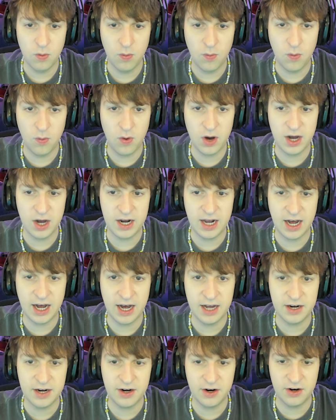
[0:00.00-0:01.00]
What
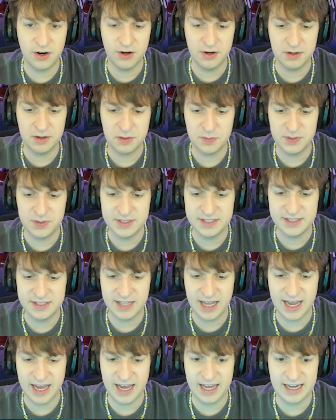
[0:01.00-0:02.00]
on earth was
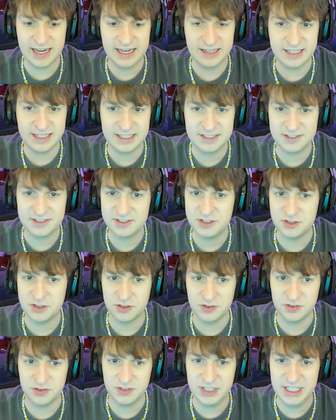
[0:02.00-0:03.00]
that? It, like,
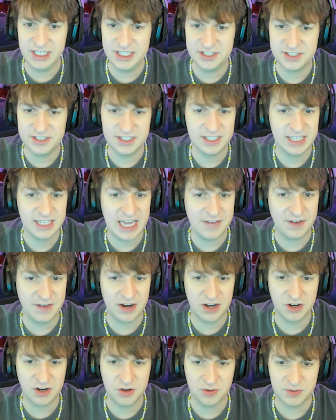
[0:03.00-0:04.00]
screeched and gave out
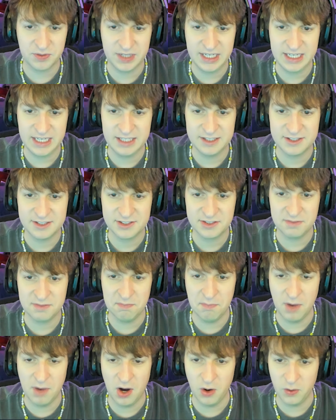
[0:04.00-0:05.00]
a green
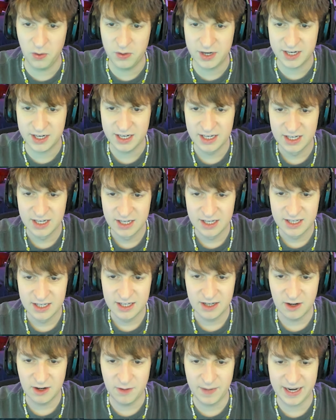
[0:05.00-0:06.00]
smoke.
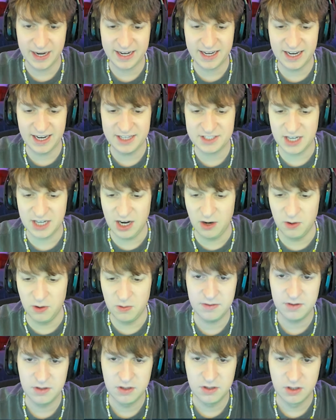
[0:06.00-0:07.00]
Oh, my gosh. Oh.
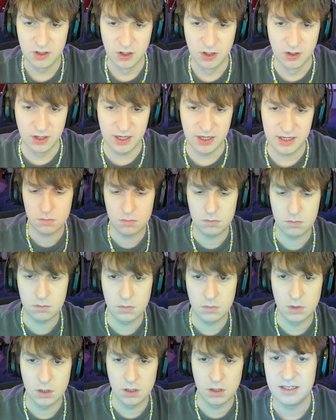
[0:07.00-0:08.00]
I
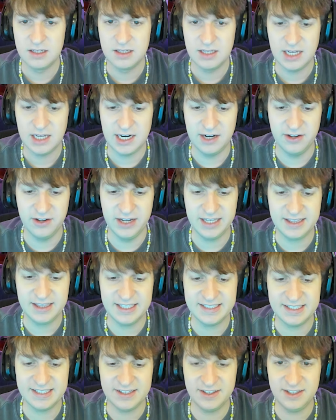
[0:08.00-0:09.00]
don't like
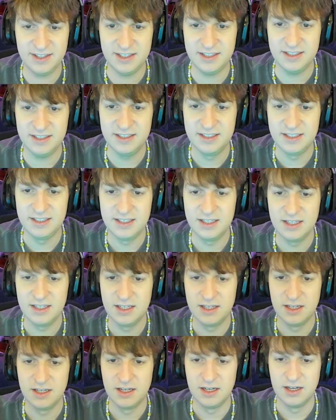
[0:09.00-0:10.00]
this at all.
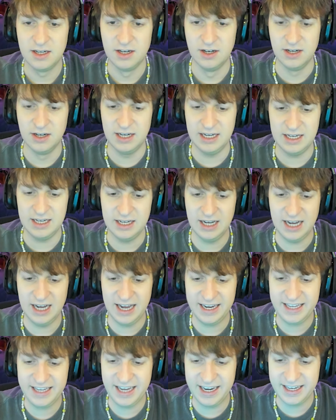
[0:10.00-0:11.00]
Oh, I
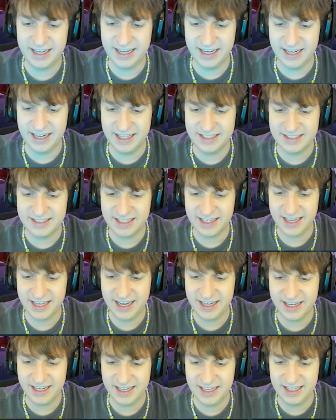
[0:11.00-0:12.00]
can't get it. I
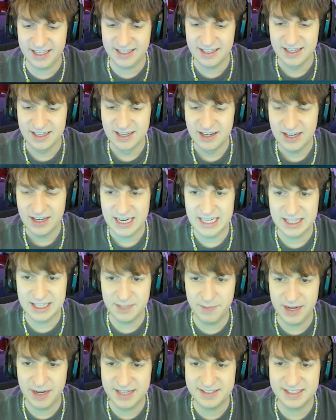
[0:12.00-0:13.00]
can't get it. Eat the
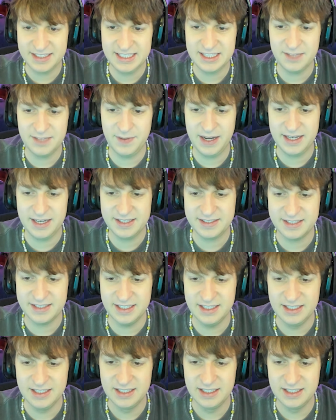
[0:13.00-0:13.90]
medicine. Eat the medicine.